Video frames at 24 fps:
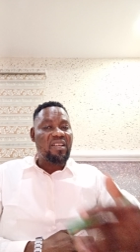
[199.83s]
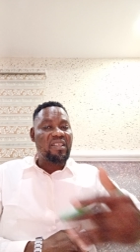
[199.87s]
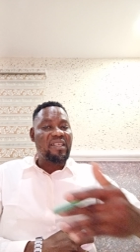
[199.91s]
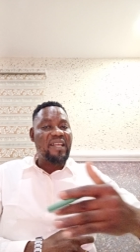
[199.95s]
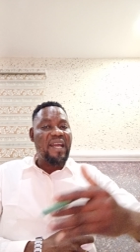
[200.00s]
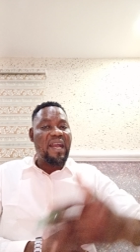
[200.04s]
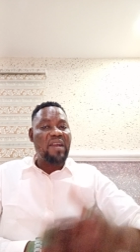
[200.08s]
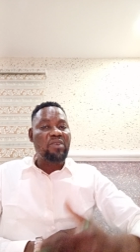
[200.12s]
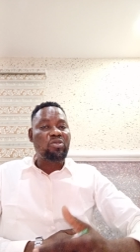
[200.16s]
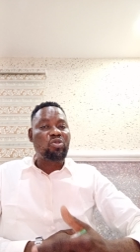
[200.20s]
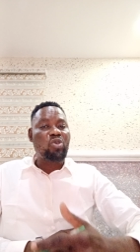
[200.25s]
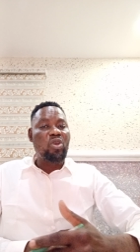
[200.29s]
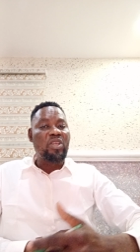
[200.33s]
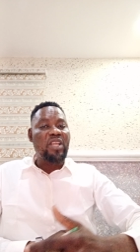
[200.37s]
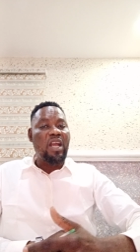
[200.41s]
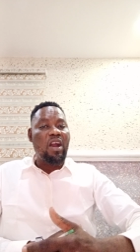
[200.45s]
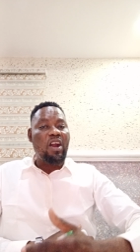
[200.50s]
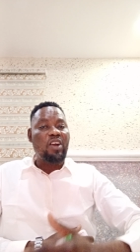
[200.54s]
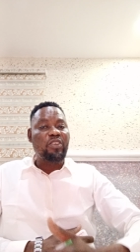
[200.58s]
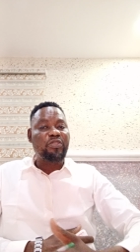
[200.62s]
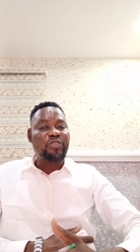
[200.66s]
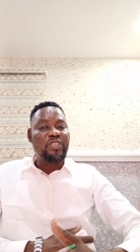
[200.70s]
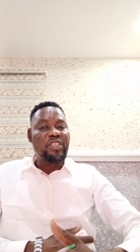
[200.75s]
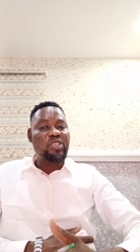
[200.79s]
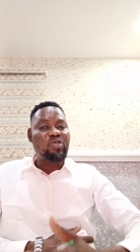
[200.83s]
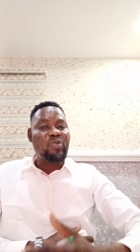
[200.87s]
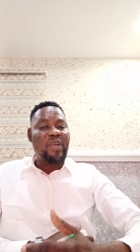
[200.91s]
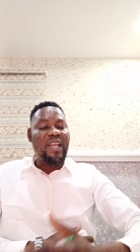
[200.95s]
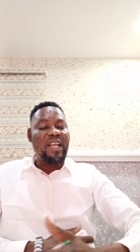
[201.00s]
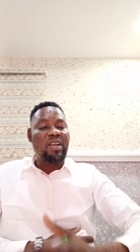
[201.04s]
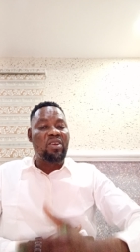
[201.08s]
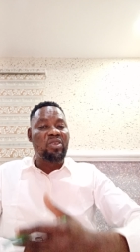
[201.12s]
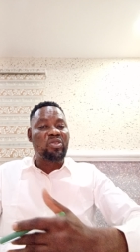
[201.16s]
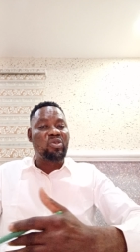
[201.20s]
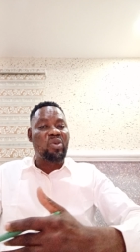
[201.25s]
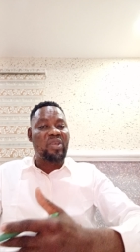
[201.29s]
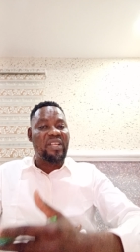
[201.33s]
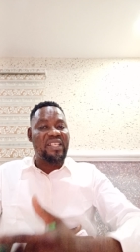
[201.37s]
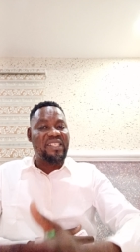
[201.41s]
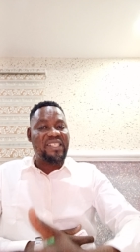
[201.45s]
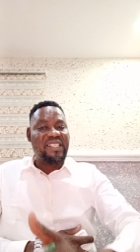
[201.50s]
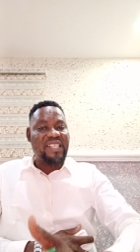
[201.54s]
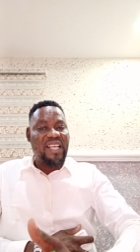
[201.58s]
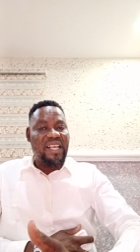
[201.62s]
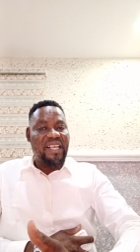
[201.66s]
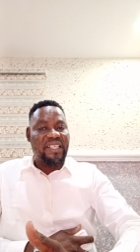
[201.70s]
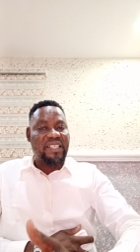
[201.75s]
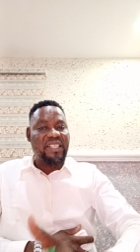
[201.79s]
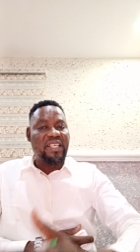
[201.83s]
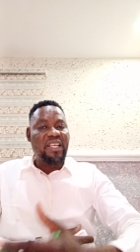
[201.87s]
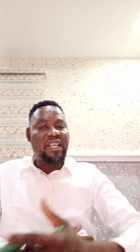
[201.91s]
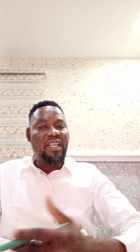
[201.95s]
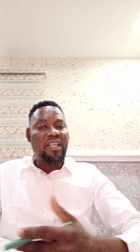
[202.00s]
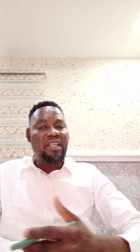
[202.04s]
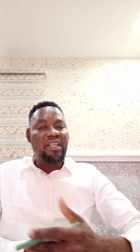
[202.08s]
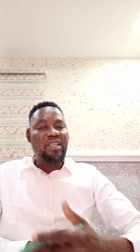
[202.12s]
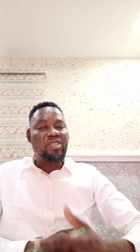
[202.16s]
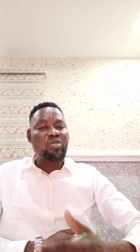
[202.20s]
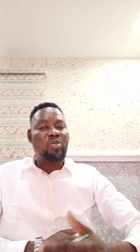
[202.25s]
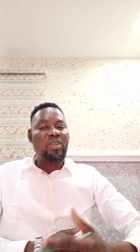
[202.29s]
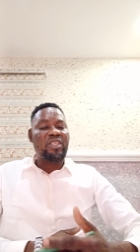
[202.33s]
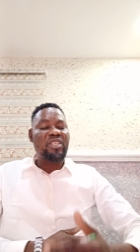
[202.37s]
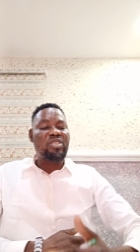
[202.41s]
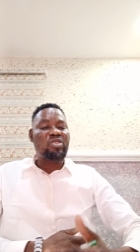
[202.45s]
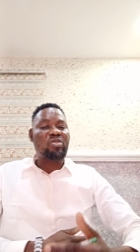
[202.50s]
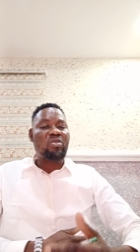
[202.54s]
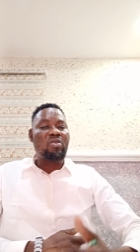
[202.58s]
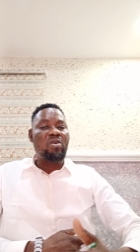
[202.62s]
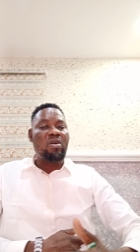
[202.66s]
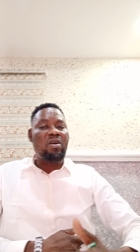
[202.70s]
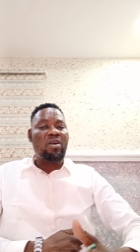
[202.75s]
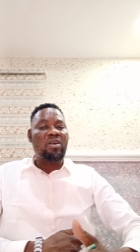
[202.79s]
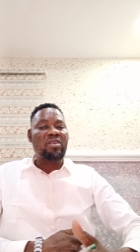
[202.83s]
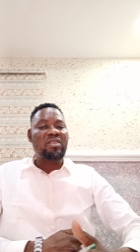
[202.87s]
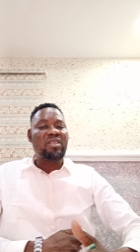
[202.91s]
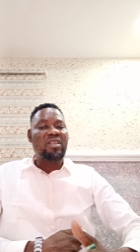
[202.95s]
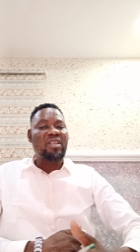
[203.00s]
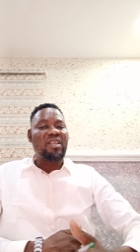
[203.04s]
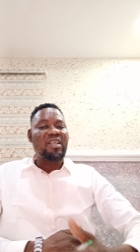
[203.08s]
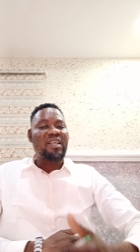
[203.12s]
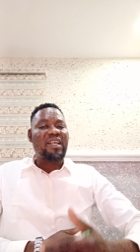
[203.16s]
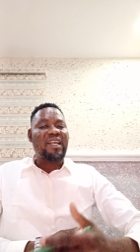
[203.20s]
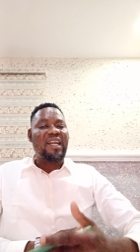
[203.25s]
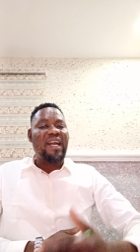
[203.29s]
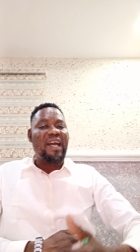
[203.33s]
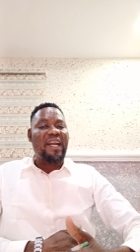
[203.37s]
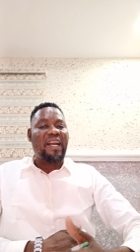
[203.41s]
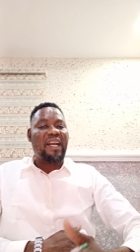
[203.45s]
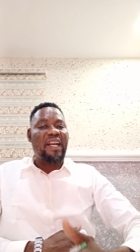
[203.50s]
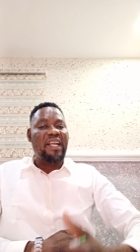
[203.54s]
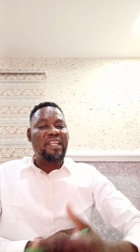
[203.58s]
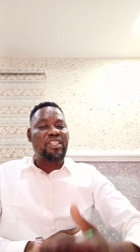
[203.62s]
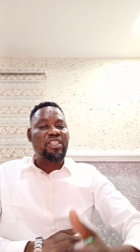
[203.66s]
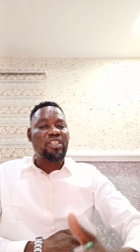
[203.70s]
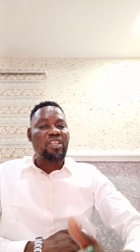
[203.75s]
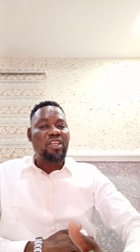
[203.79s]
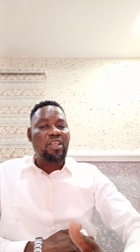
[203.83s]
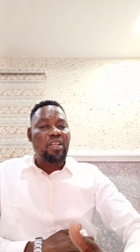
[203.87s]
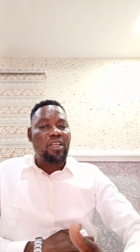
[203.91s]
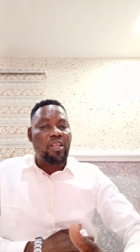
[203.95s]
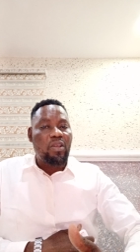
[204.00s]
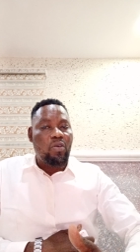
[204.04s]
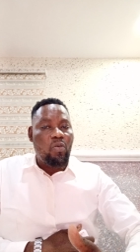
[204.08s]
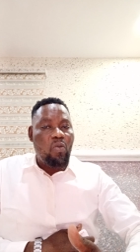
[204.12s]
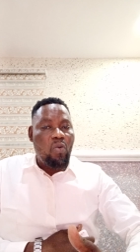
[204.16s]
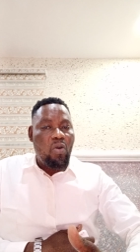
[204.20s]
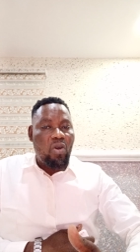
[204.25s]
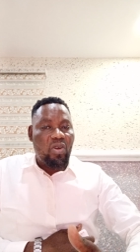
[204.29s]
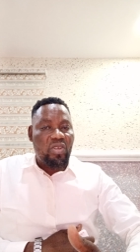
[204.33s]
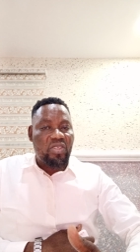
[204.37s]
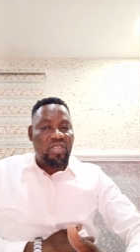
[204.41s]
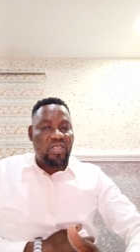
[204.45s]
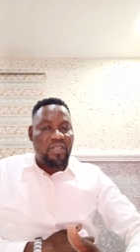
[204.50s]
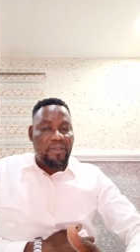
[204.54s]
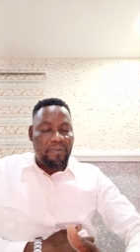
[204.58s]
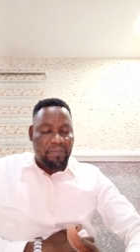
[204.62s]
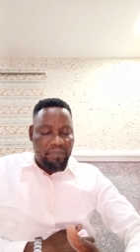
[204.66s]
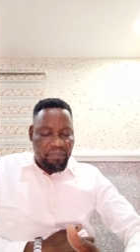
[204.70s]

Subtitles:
down to your office where you're going to resell it is what is called carriage inward.